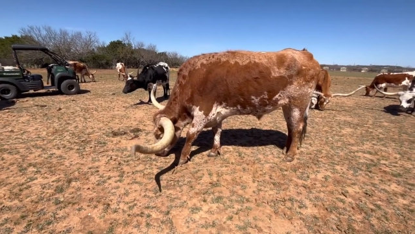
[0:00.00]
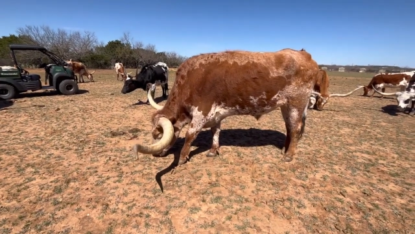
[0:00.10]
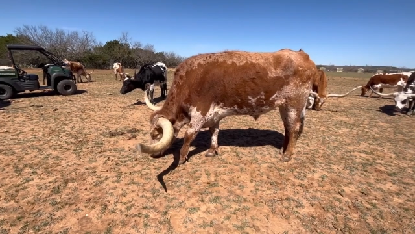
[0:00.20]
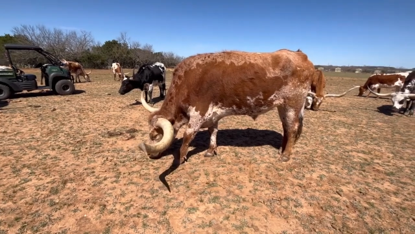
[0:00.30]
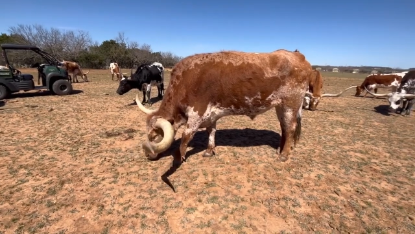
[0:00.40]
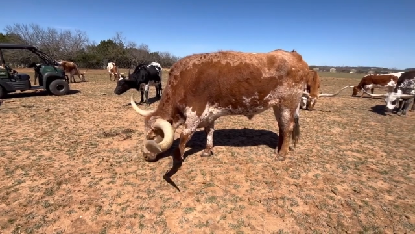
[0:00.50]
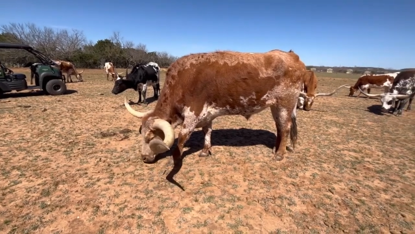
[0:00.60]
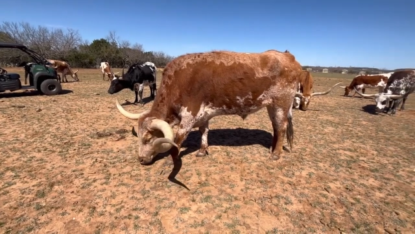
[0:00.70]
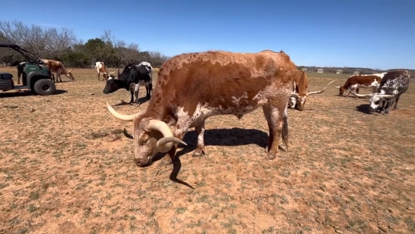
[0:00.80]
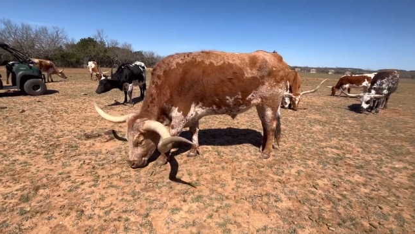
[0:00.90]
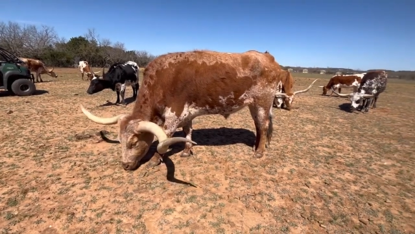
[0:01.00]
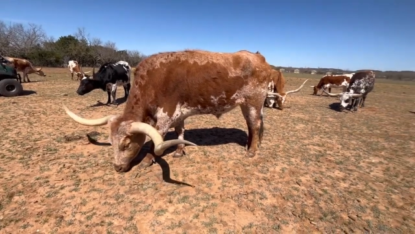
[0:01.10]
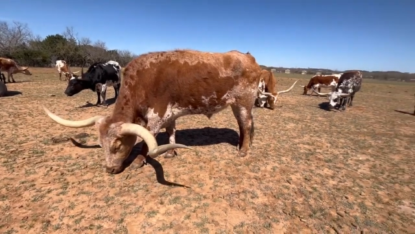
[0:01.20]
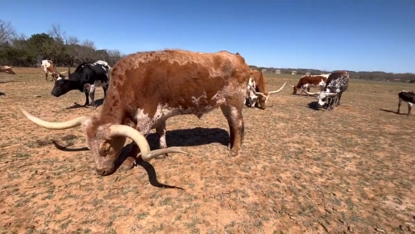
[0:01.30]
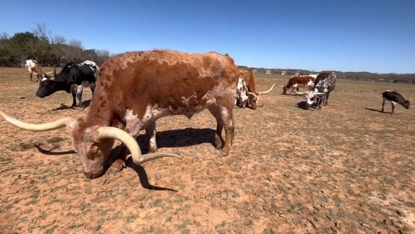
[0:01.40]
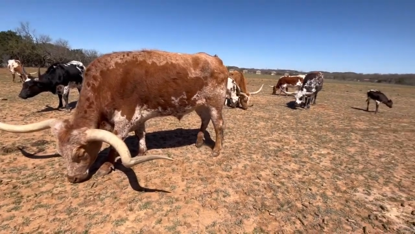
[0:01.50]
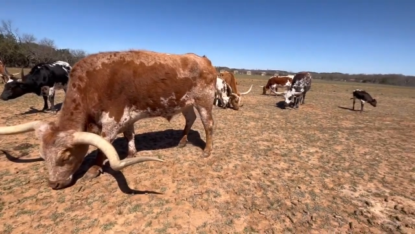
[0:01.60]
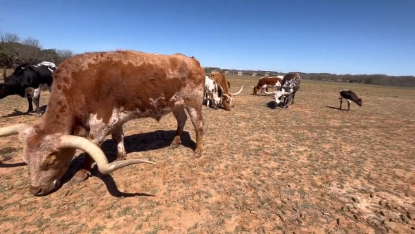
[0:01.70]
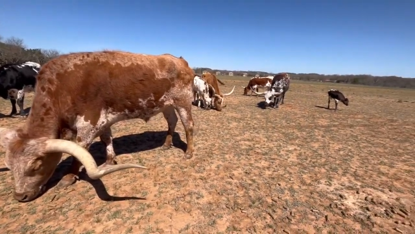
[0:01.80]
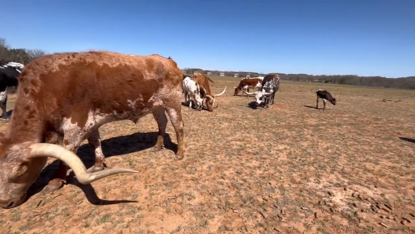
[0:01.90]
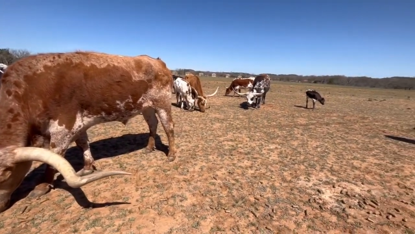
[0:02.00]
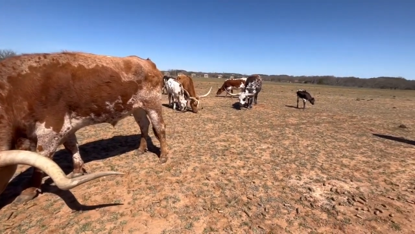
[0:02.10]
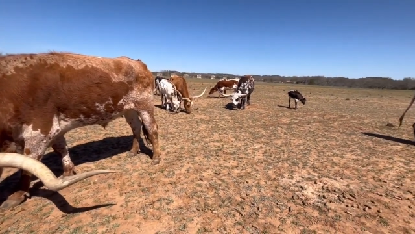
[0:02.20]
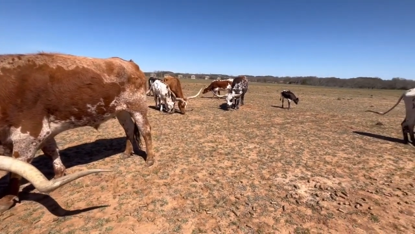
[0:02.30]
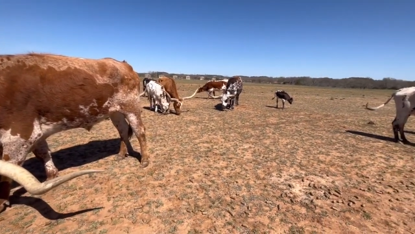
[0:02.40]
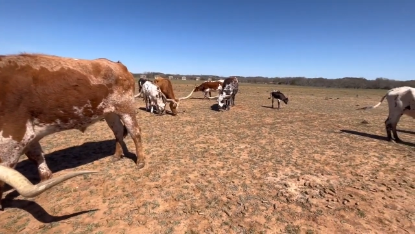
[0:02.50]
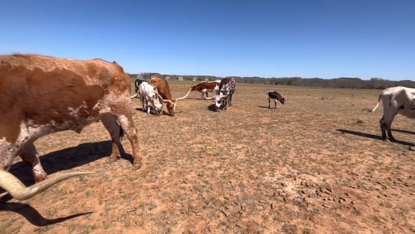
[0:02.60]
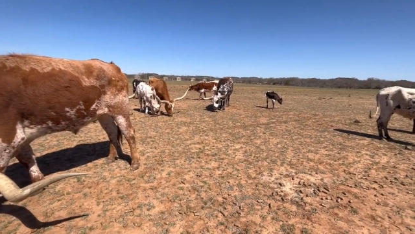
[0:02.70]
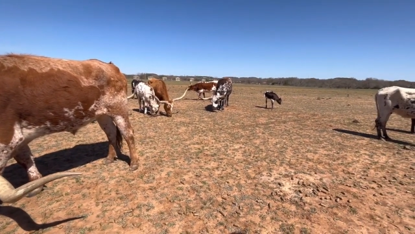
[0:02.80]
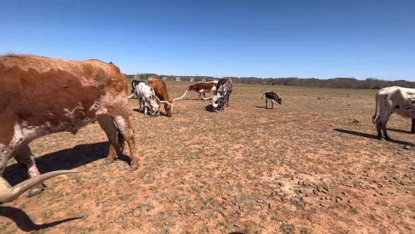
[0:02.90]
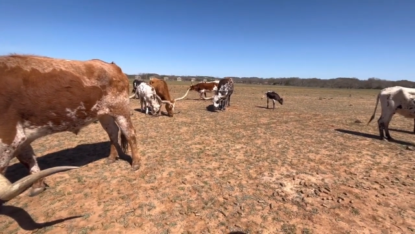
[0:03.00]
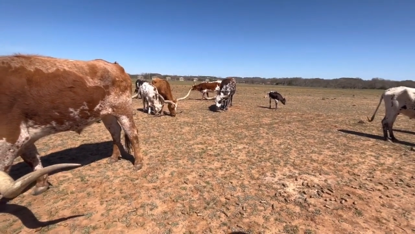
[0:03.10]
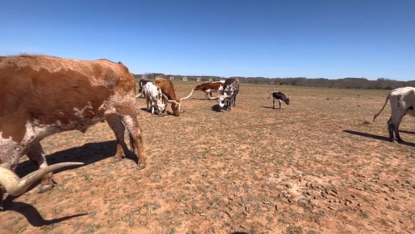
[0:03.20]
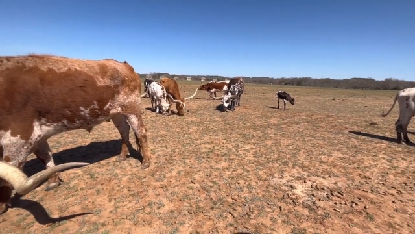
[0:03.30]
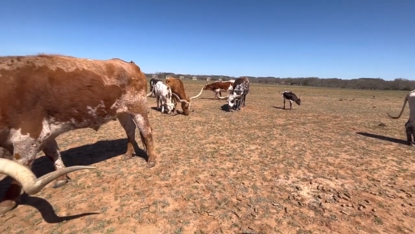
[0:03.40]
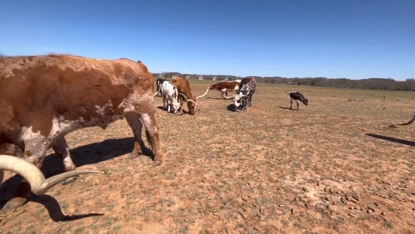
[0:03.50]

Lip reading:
(no speaker visible)